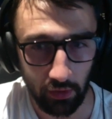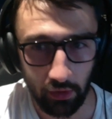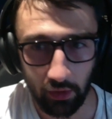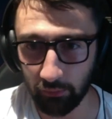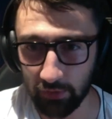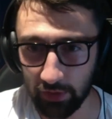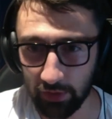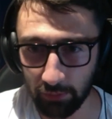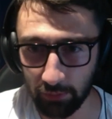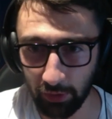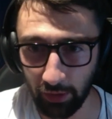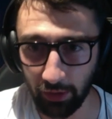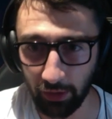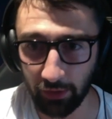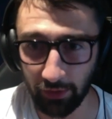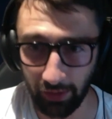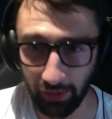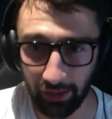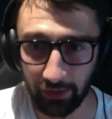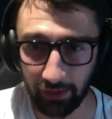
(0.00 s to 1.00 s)
So plug
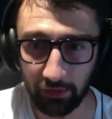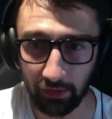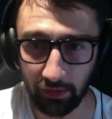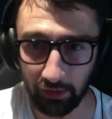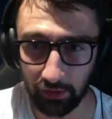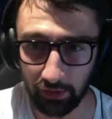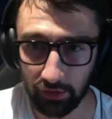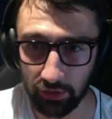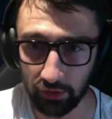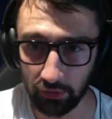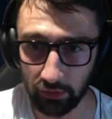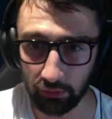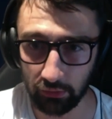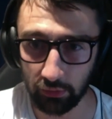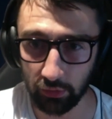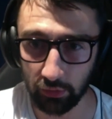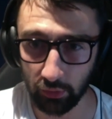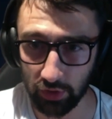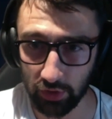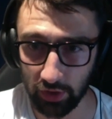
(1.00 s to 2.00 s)
that into
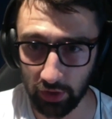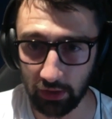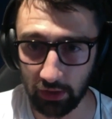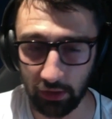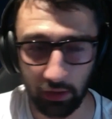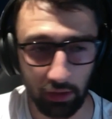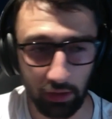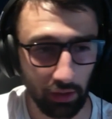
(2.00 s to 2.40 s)
your sheet,